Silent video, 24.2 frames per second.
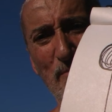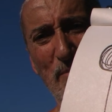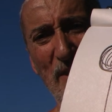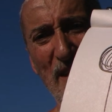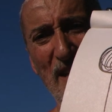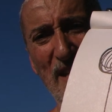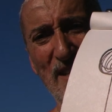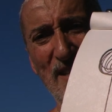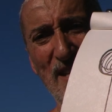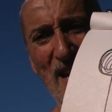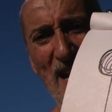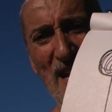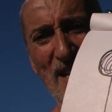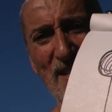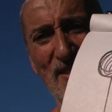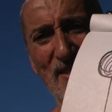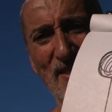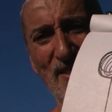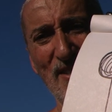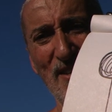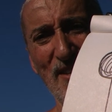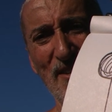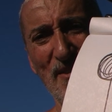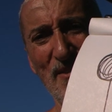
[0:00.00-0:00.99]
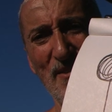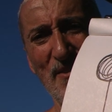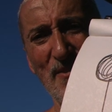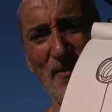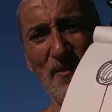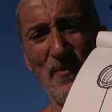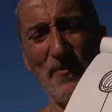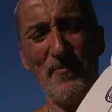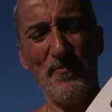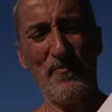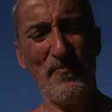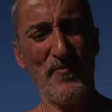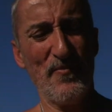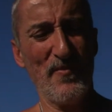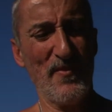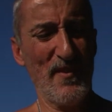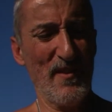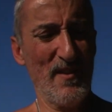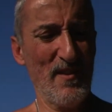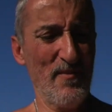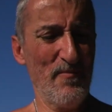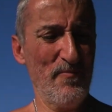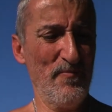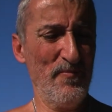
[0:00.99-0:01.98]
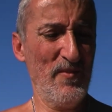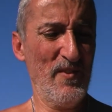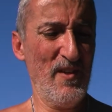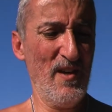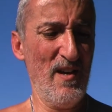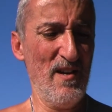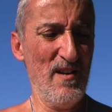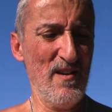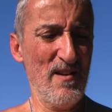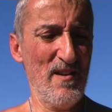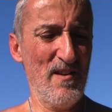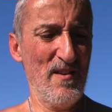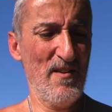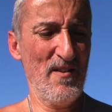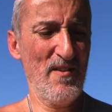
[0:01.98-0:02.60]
but it does, okay?